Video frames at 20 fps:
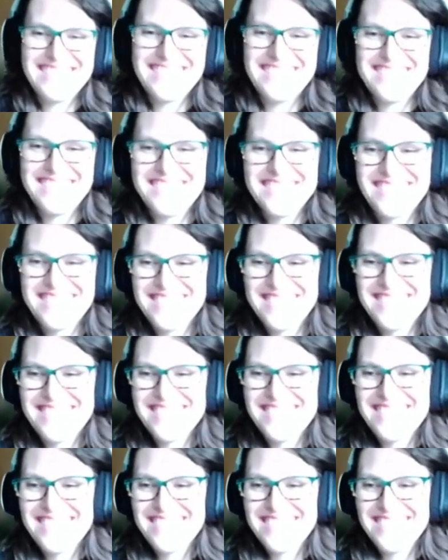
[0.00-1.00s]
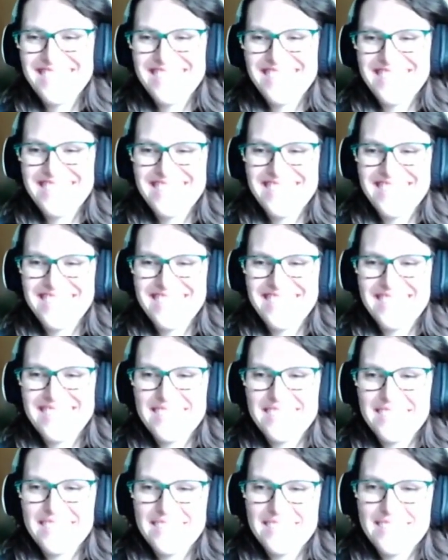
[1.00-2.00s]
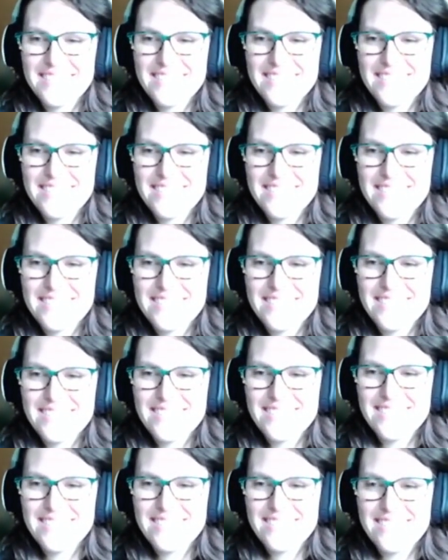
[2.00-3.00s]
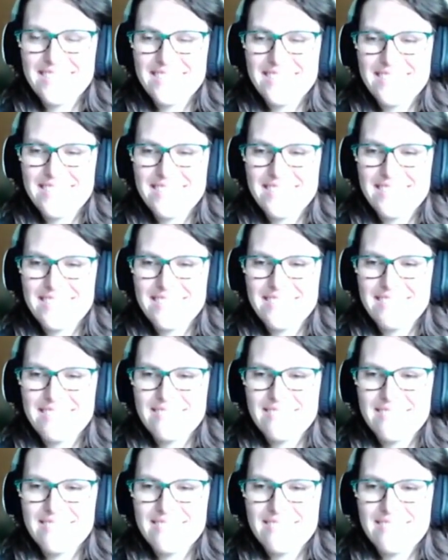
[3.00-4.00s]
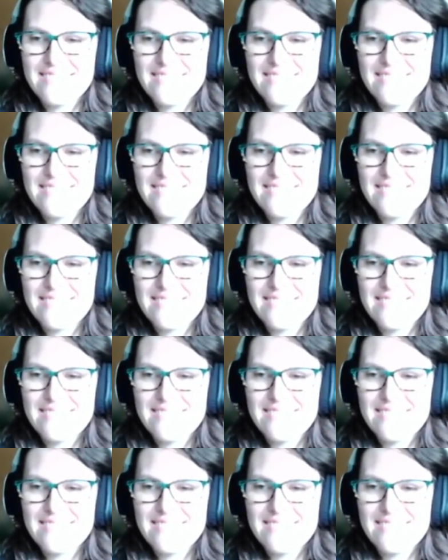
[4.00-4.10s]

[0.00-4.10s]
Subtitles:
(not speaking)